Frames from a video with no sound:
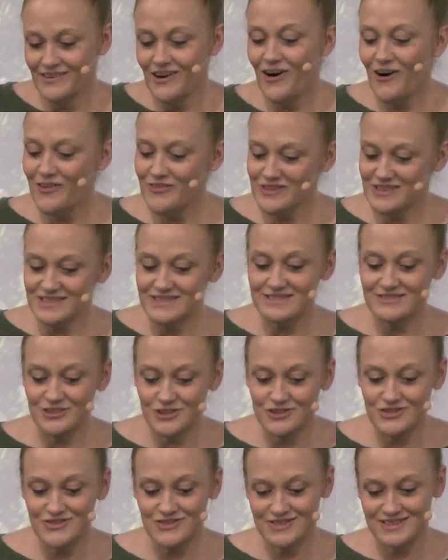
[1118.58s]
all this
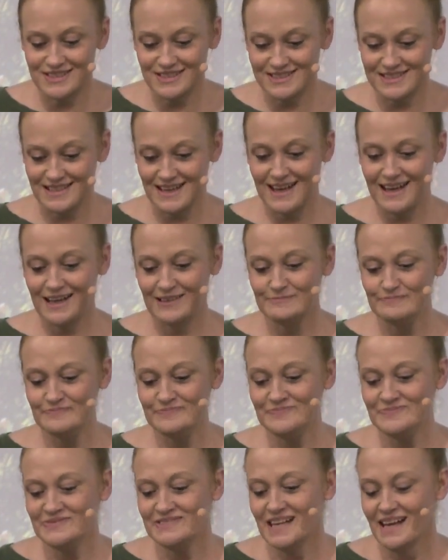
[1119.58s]
just to say,
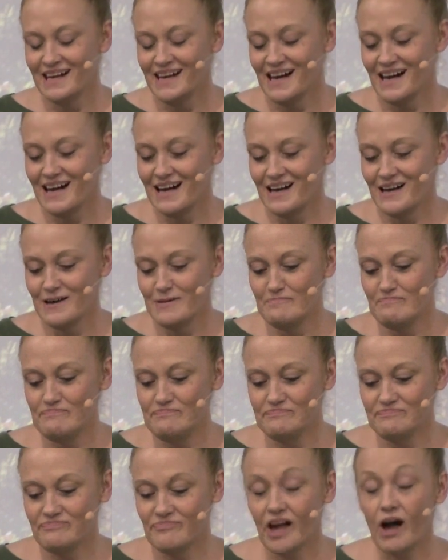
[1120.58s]

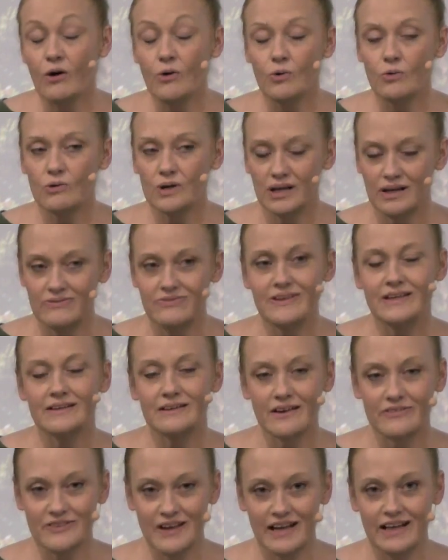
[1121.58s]
and
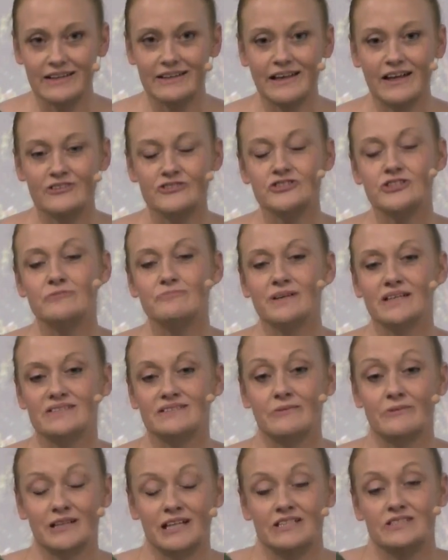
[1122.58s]
then on the ADHD
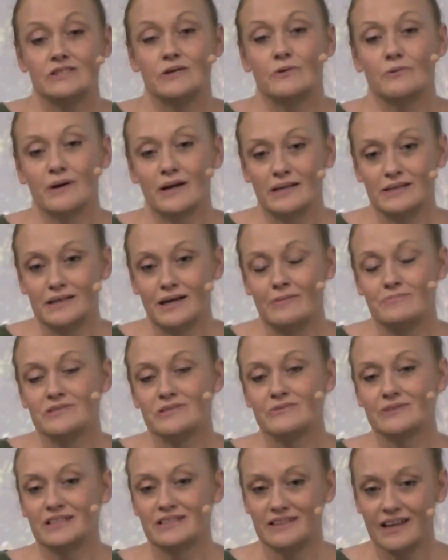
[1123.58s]
meds, I would get so wound up.
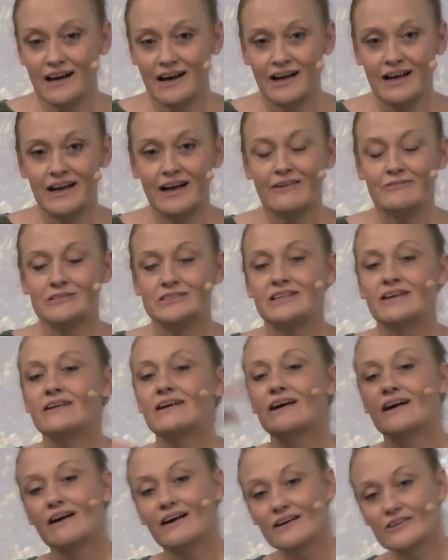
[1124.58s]
So at night, I would
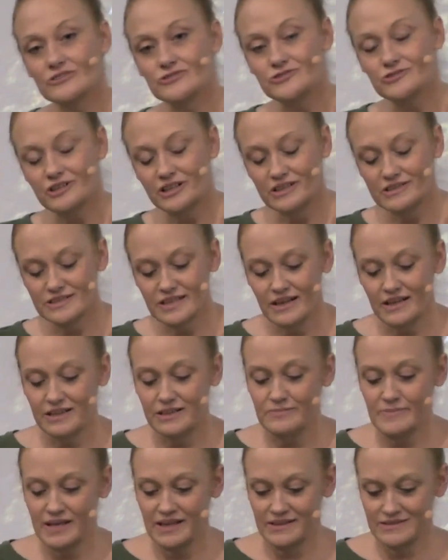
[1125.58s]
take extra
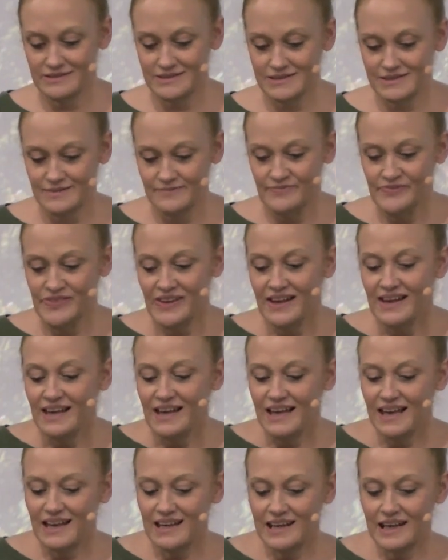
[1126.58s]
anxiety meds,
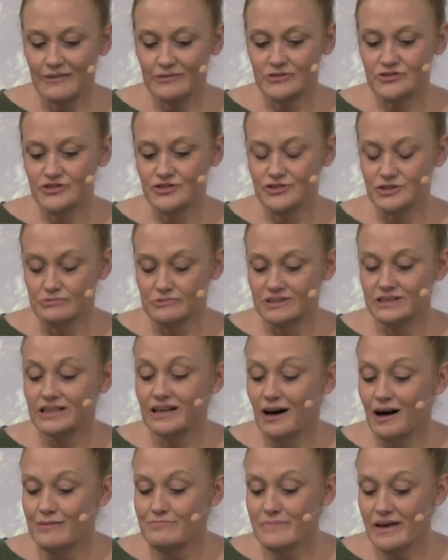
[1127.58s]
and I was just a really
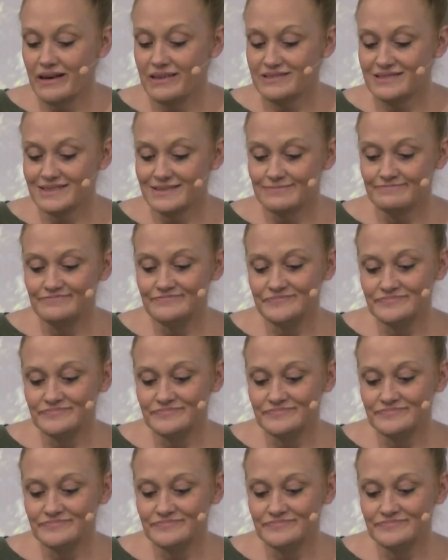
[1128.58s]
hot mess.